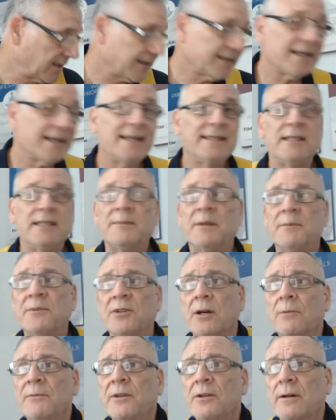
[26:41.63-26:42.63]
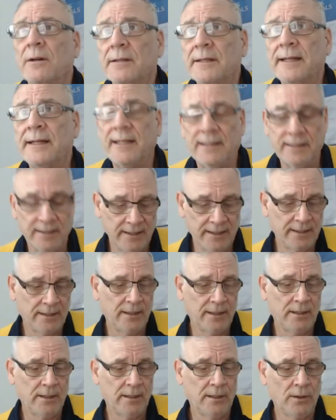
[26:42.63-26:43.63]
Okay. Tip number 9 we got there.
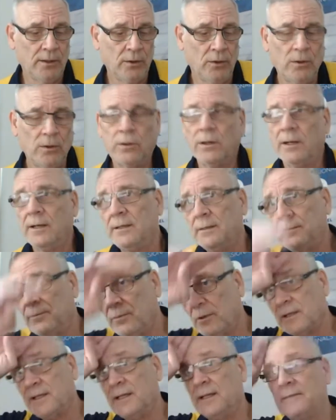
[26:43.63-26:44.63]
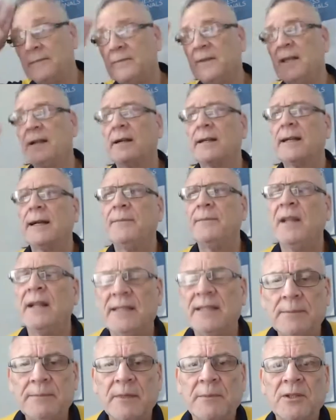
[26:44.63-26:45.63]
Whew, boy. Okay.
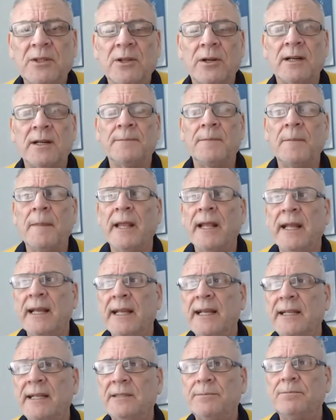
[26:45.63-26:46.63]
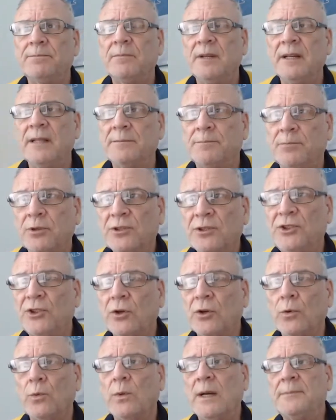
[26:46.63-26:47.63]
Tip number 9 is put
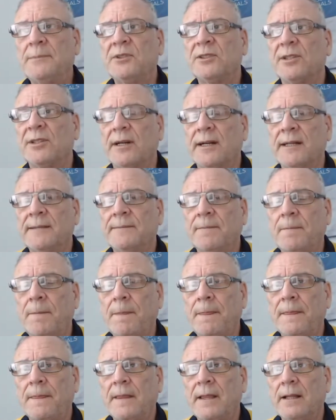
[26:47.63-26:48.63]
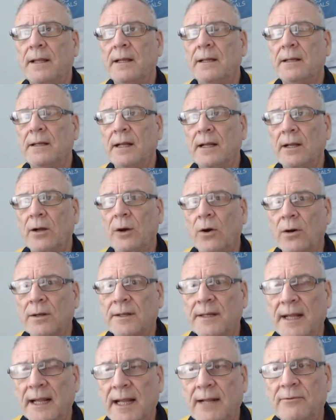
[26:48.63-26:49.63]
your website
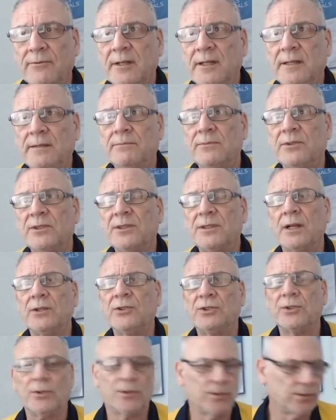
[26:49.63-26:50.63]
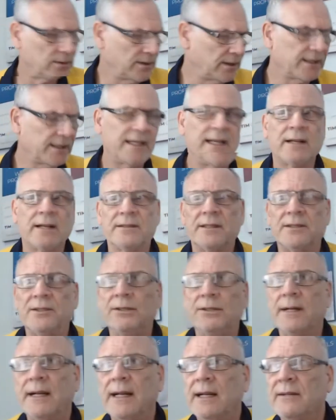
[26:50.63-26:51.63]
on every social account
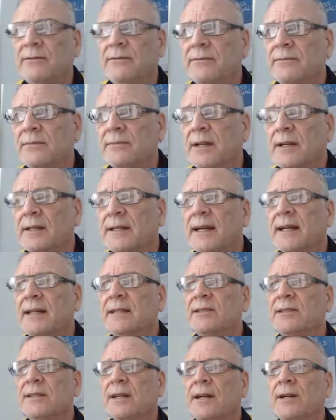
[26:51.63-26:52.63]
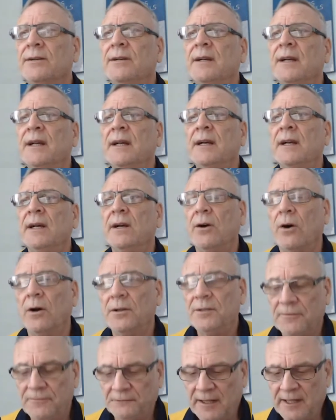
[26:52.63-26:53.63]
that you have. Okay. So
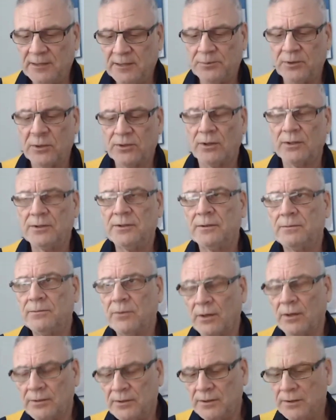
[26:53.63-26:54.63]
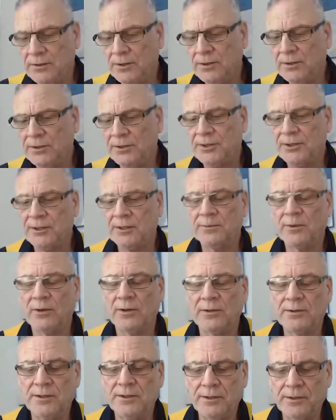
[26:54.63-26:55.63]
on your Facebook, on your YouTube,
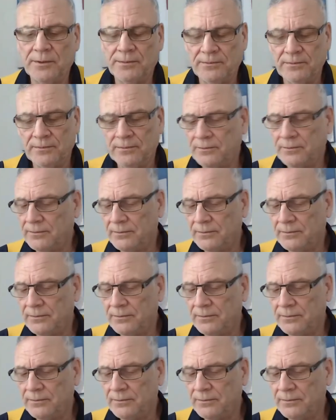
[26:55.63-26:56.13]
on your